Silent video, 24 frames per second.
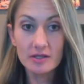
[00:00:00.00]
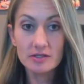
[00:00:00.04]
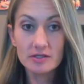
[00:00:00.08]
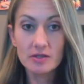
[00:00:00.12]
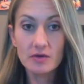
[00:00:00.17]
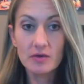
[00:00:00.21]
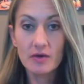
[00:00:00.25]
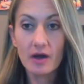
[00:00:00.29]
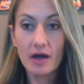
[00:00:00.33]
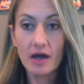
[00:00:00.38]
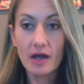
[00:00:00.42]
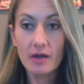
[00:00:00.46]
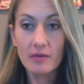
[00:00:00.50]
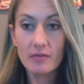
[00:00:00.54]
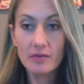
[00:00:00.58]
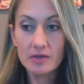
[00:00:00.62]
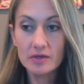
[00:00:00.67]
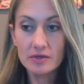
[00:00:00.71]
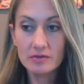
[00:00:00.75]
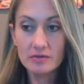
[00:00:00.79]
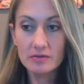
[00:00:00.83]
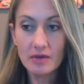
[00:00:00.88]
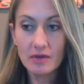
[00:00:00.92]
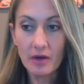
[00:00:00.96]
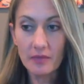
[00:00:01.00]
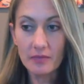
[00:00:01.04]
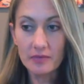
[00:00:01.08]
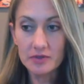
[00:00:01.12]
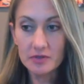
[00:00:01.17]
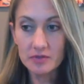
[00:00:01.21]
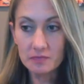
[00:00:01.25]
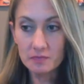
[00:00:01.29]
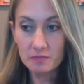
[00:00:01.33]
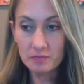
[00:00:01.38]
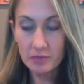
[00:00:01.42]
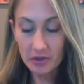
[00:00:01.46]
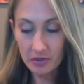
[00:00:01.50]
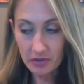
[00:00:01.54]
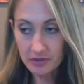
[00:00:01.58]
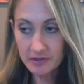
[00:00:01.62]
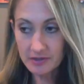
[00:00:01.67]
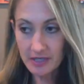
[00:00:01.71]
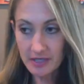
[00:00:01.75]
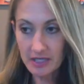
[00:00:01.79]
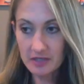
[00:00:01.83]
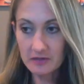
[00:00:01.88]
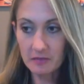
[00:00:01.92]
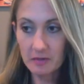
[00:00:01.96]
and so I would
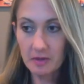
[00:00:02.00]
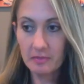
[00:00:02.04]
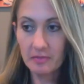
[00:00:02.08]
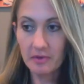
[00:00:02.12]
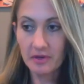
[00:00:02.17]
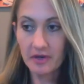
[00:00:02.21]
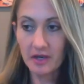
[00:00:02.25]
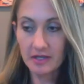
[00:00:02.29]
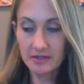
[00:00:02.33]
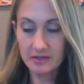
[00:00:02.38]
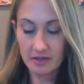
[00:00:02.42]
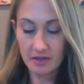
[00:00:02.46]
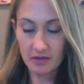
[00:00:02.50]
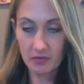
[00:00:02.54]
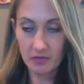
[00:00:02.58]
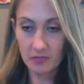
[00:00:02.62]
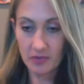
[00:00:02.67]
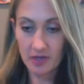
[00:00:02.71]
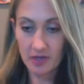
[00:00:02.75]
build sites for people at nights and on the